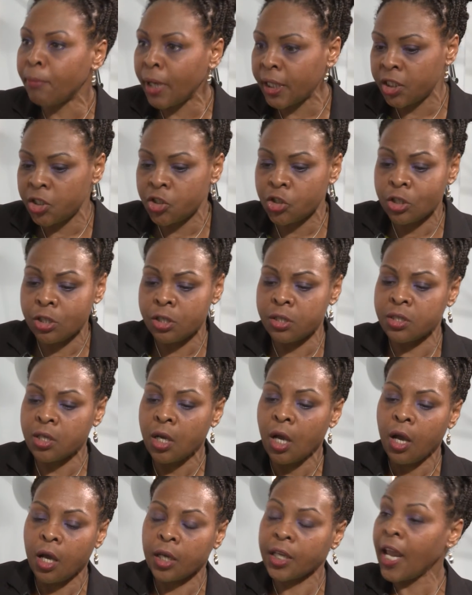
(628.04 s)
managers,
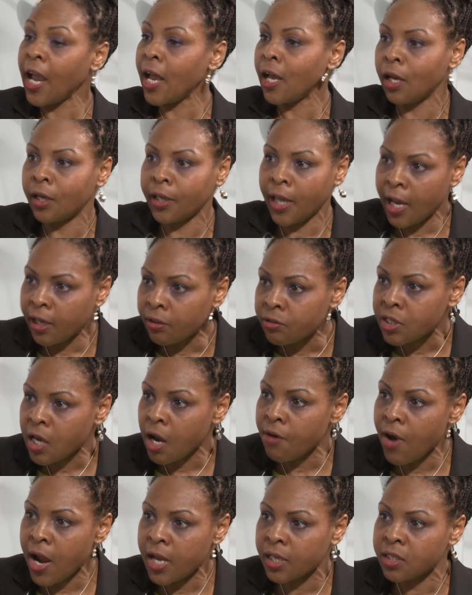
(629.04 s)
account, account
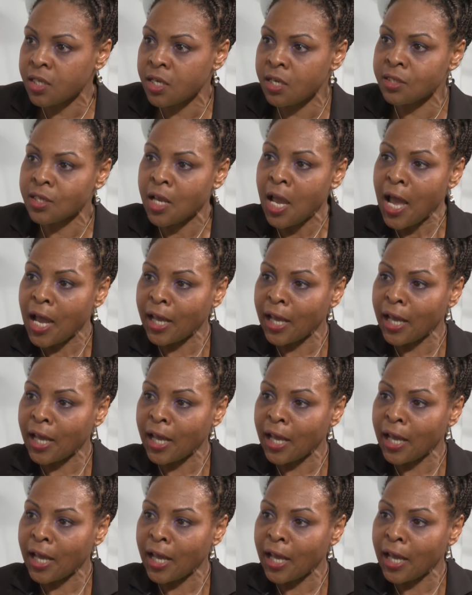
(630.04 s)
directors,